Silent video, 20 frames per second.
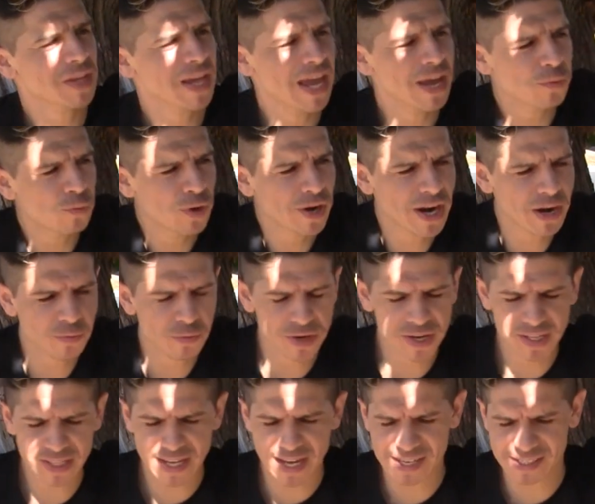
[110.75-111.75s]
And what I
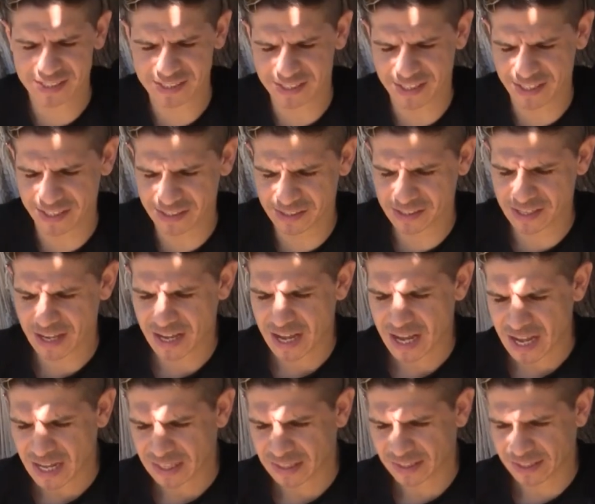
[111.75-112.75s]
realized is
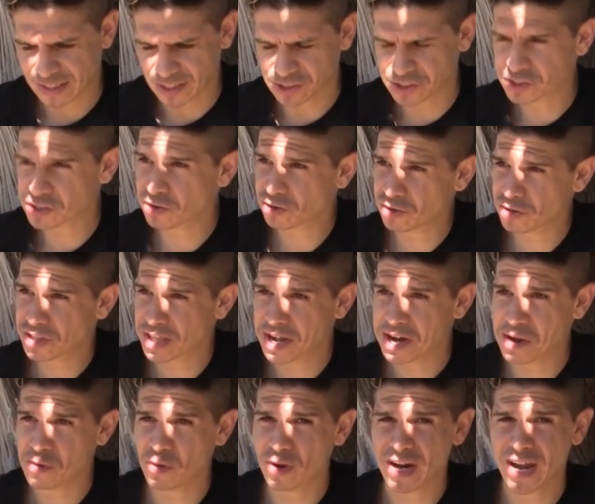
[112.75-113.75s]
the circle that
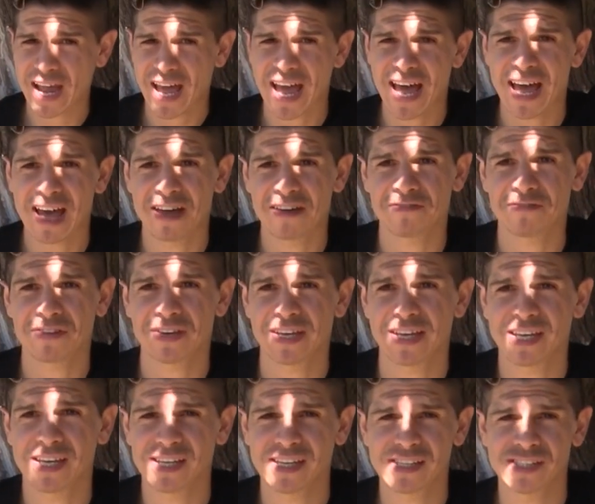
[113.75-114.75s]
I want to have
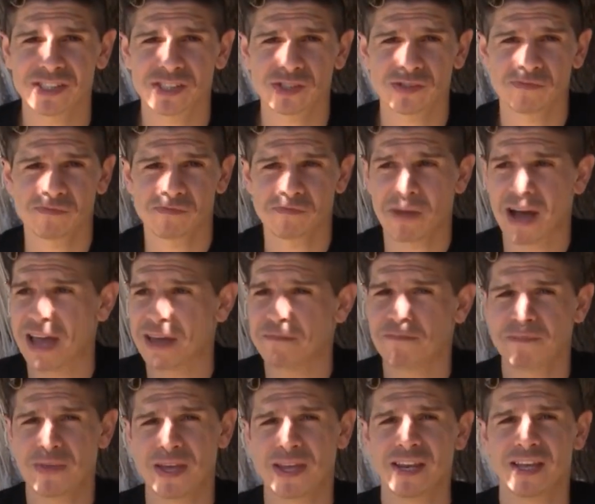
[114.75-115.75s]
is my
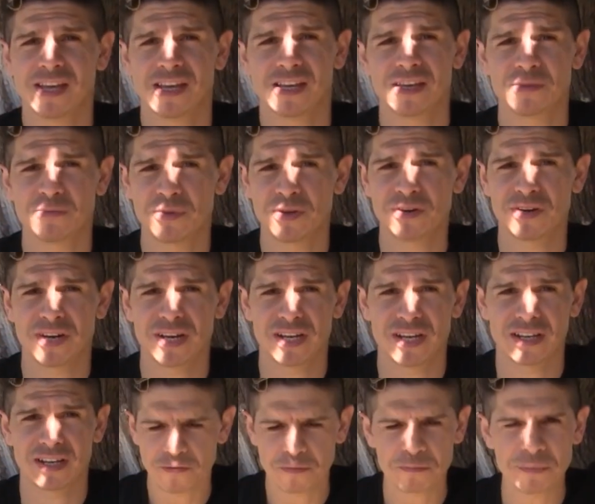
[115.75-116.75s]
immediate
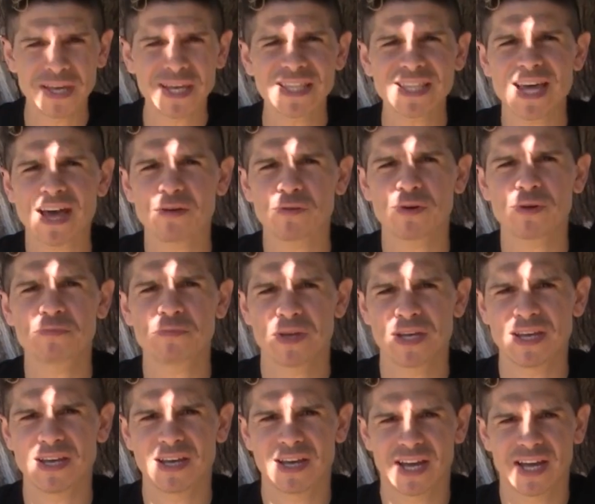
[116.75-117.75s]
community. For me, that would
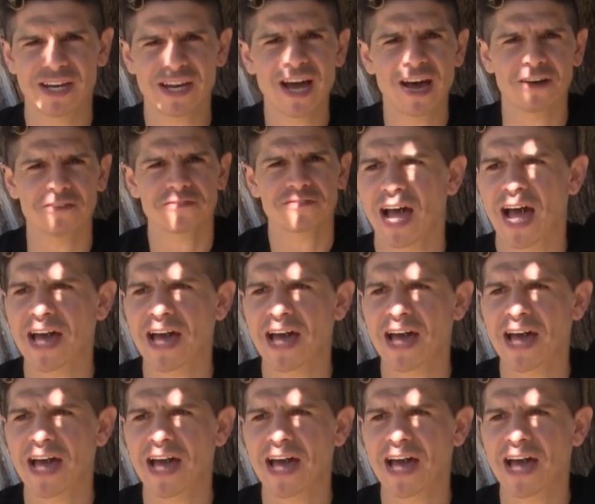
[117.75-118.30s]
be enough.